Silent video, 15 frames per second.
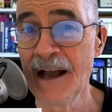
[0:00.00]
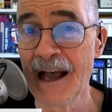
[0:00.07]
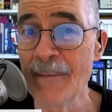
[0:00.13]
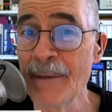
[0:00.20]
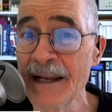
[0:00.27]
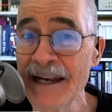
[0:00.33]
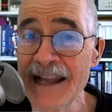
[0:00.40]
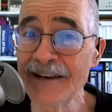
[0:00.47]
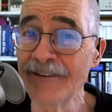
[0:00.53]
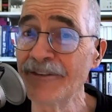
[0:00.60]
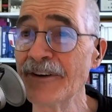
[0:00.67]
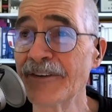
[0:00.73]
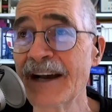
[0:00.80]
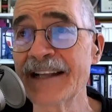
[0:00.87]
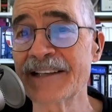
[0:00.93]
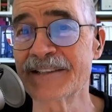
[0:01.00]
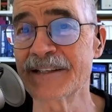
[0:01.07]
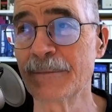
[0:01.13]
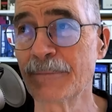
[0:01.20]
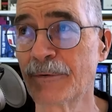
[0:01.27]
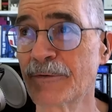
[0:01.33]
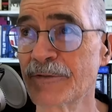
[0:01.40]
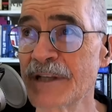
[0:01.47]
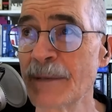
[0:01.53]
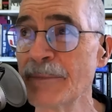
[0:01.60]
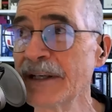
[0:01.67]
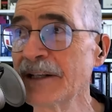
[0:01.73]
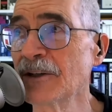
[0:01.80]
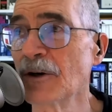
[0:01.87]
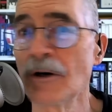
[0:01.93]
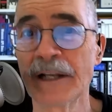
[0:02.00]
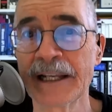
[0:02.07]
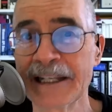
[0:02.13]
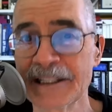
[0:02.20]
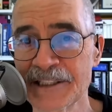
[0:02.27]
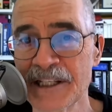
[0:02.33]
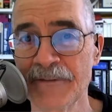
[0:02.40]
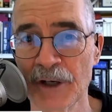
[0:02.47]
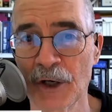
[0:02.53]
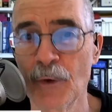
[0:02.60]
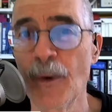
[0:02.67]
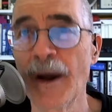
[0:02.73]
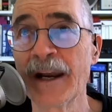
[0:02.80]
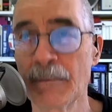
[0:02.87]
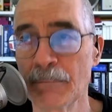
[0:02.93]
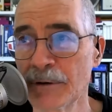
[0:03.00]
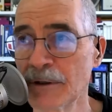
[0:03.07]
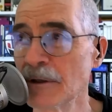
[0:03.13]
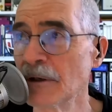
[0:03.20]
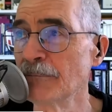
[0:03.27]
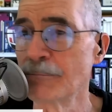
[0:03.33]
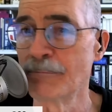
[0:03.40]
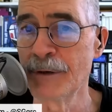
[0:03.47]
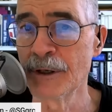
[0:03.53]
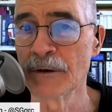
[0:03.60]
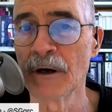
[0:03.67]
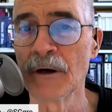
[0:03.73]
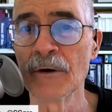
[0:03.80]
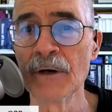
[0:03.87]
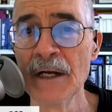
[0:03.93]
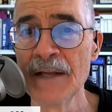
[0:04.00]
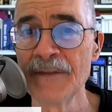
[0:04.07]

I mean, and if you've got some something calling itself a credit bureau bureau